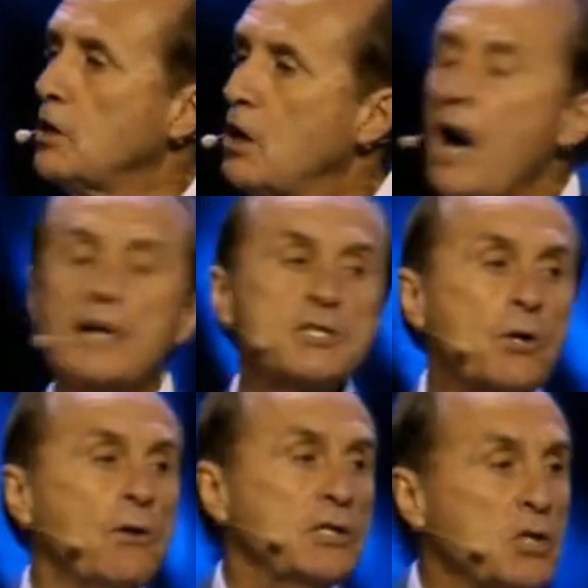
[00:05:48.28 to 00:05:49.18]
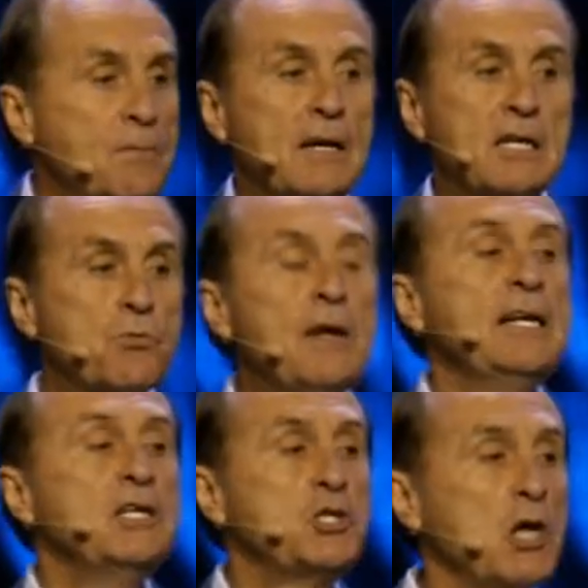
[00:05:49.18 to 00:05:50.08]
what God is going to do, because
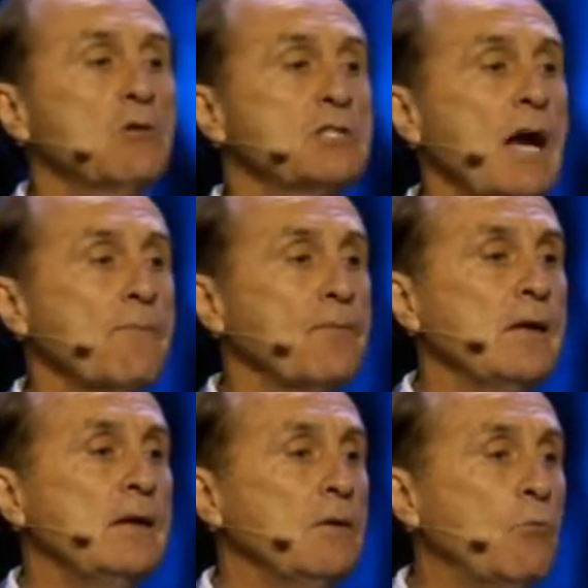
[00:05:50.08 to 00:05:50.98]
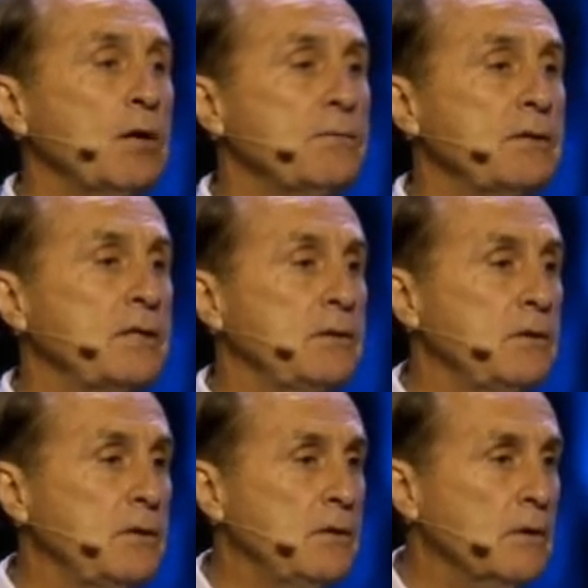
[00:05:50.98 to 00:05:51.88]
when he shows up, what
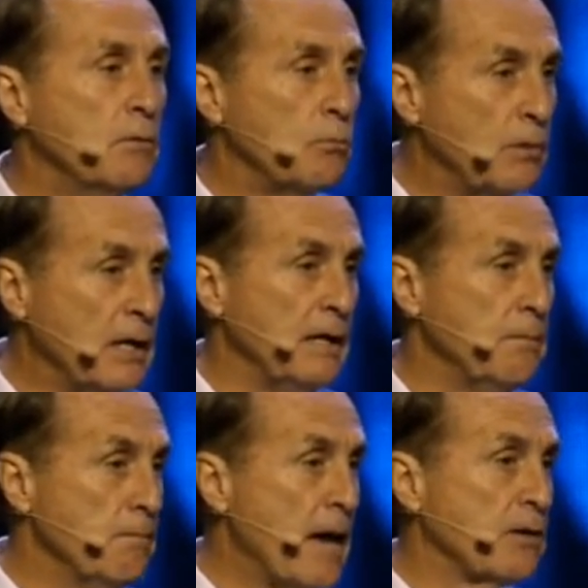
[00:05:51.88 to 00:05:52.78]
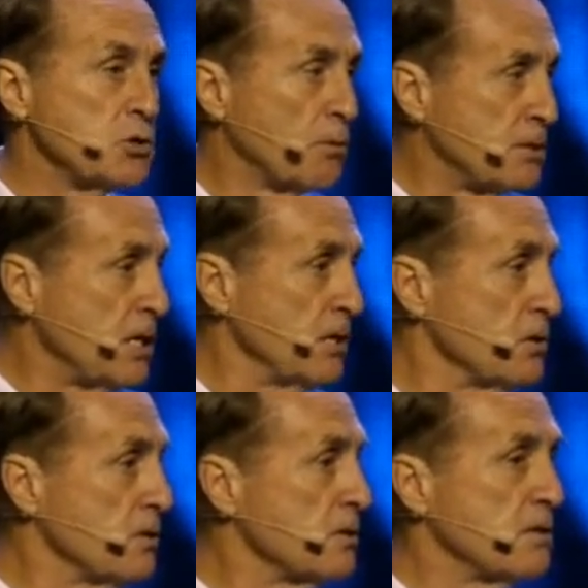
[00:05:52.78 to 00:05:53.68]
really matters, your
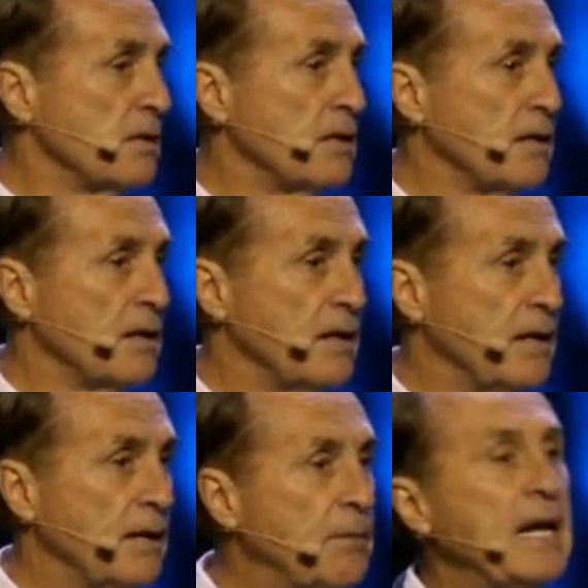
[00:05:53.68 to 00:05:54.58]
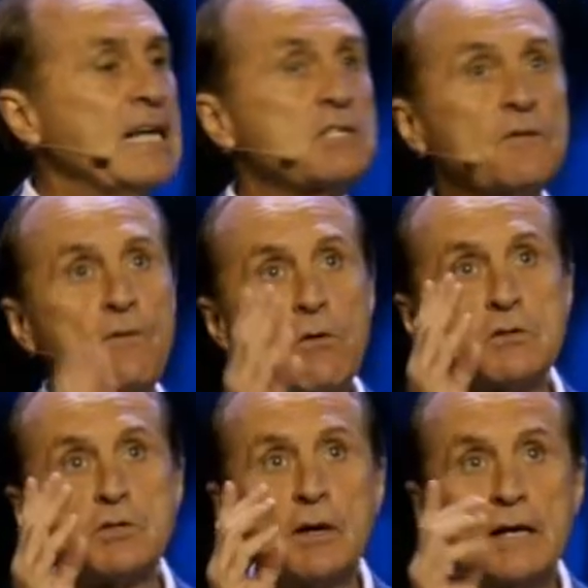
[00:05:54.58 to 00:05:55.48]
possessions. But it has to
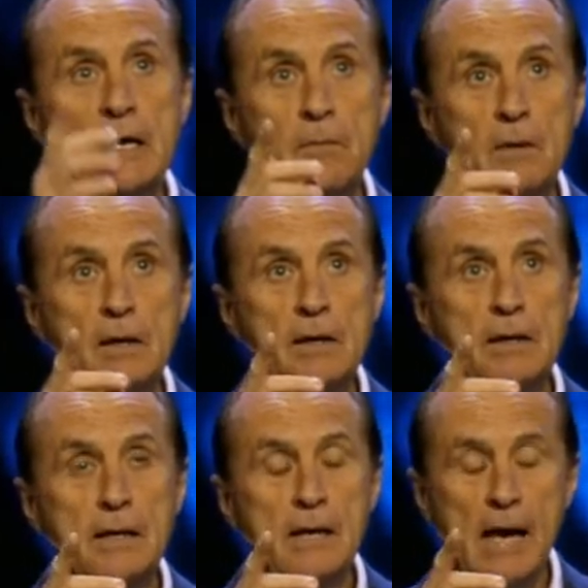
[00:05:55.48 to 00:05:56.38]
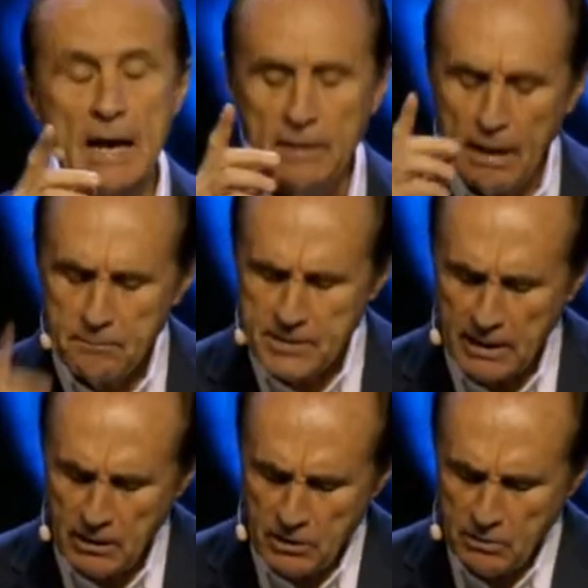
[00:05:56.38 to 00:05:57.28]
focus on him. And I'm
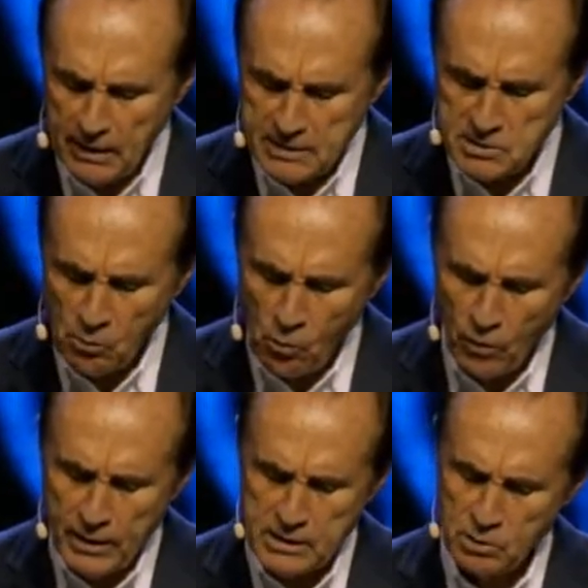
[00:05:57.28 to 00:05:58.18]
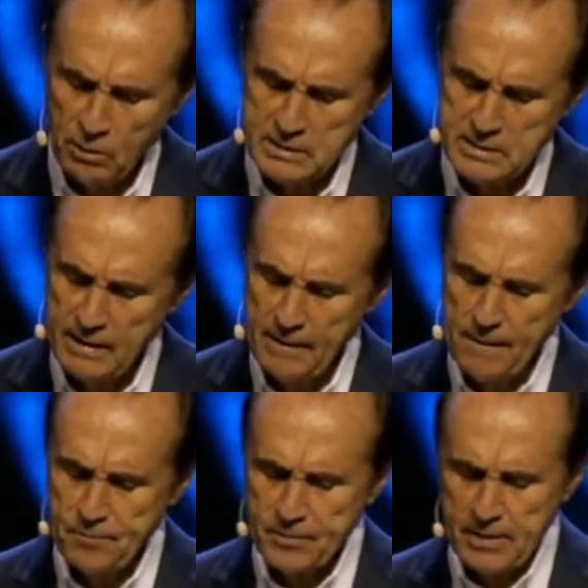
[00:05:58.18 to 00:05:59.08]
telling you, it's a warning to us.
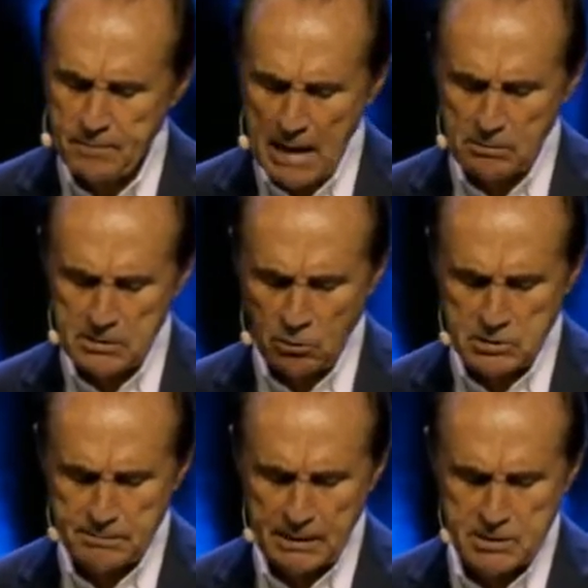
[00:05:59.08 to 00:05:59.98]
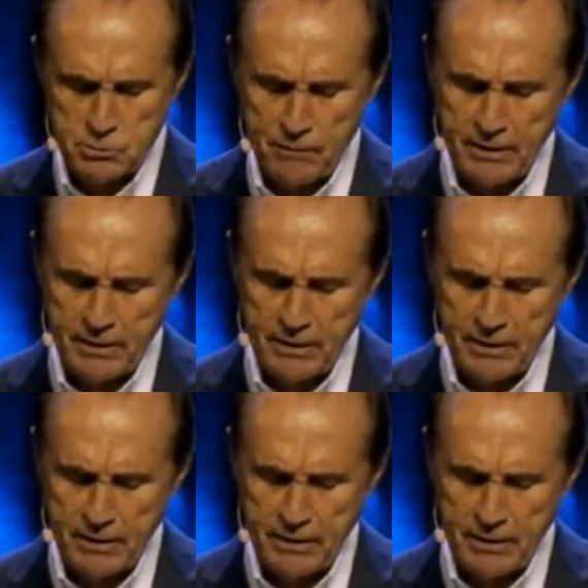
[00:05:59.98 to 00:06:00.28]
The Bible talks about this in